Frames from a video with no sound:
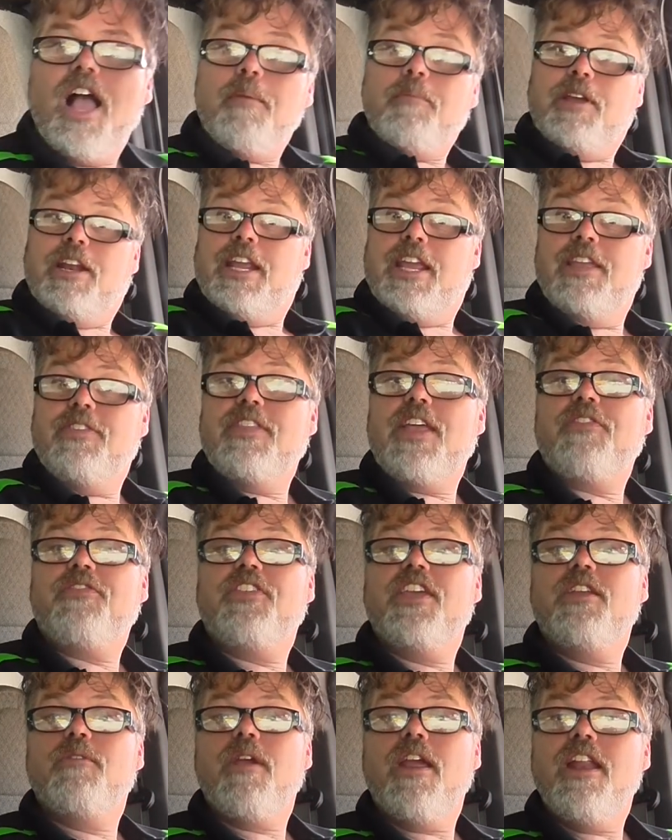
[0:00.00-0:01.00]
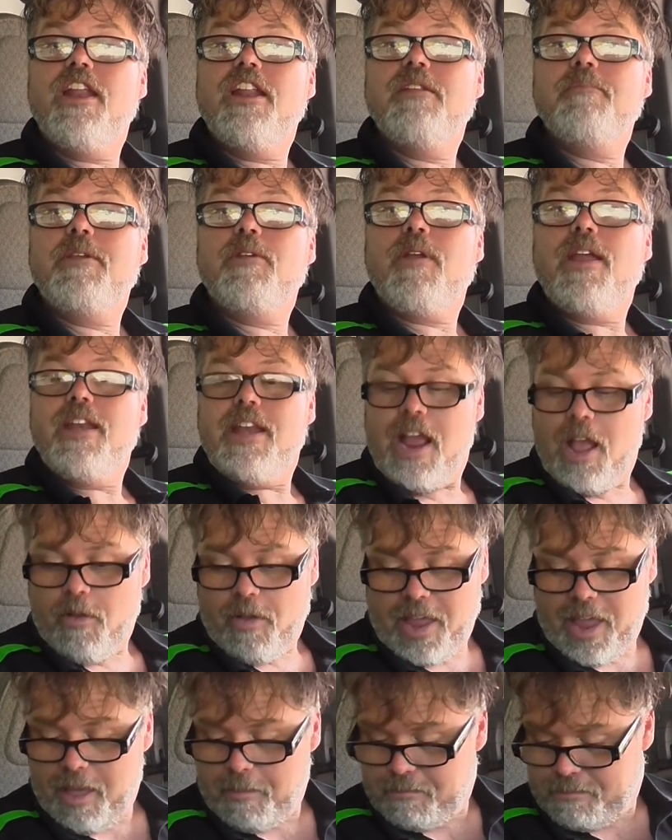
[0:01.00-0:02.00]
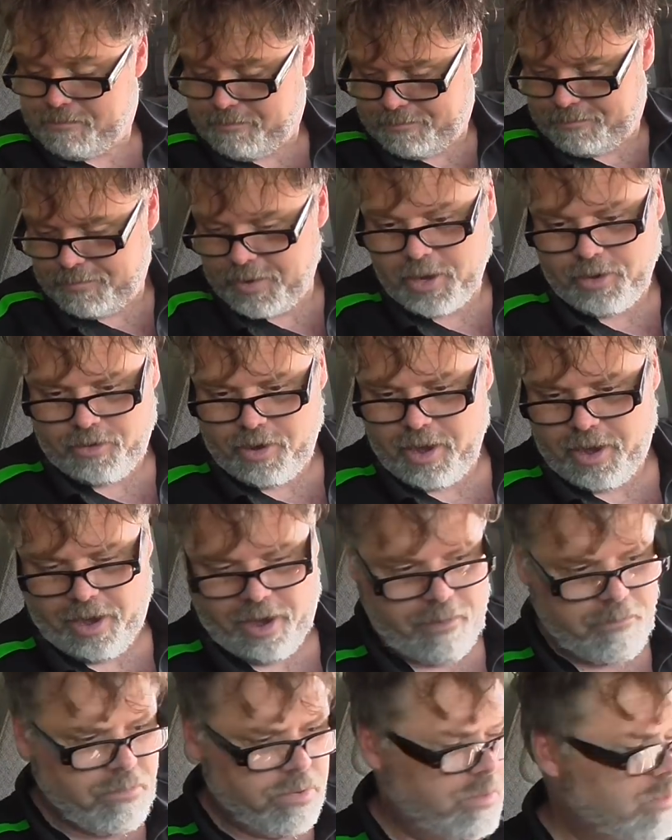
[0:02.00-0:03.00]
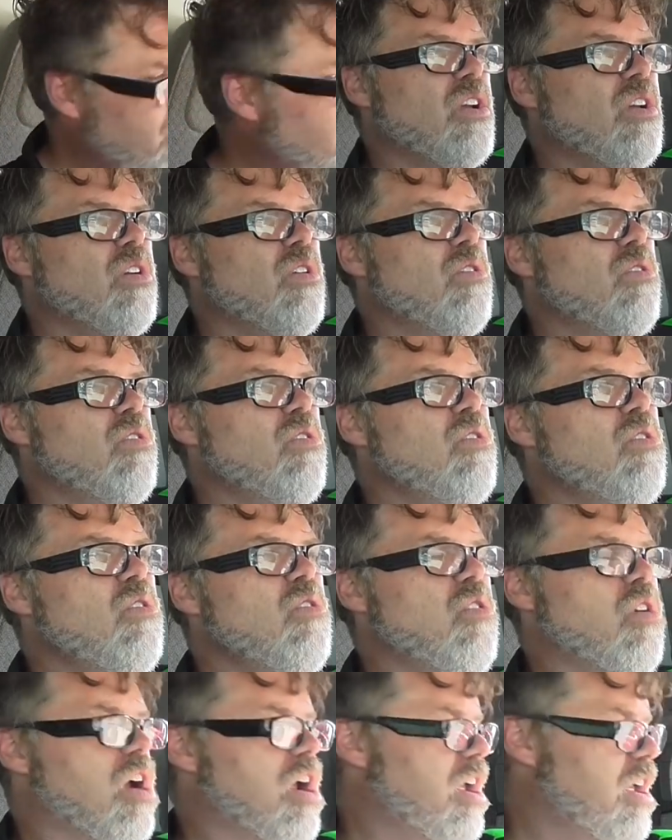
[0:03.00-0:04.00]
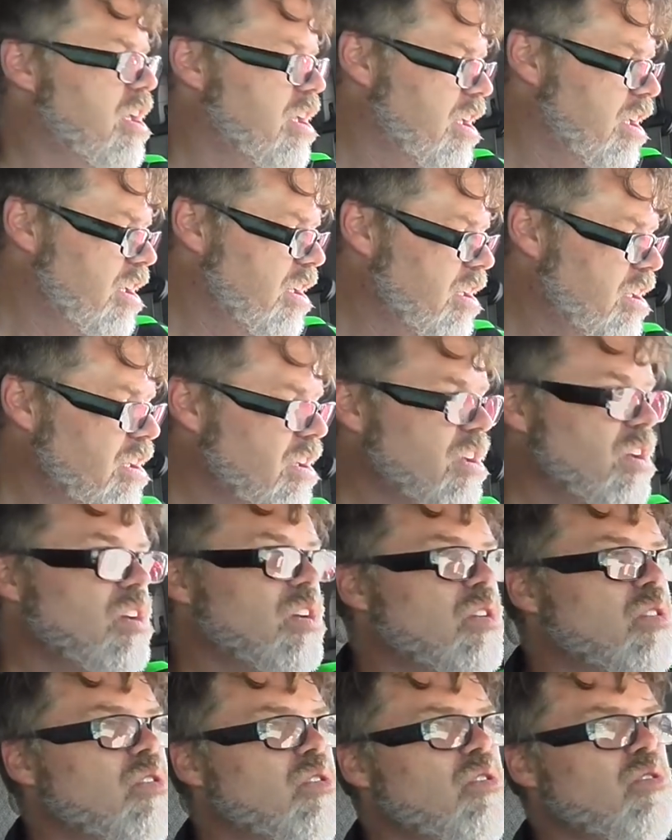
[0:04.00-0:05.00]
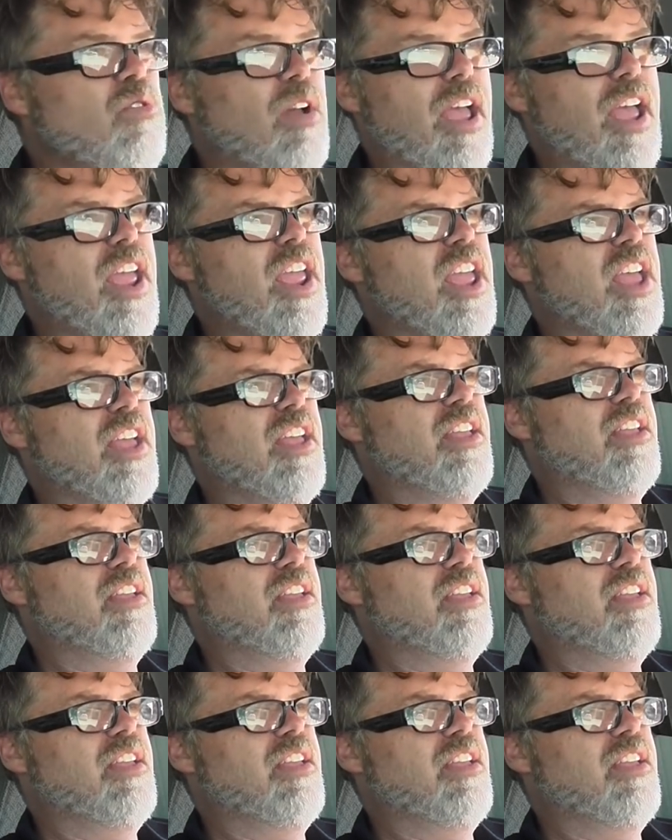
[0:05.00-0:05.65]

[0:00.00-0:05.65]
I'm going to get that thing right into me right now, I am. Friggin' right, I am. Ooh, Ooh, eh?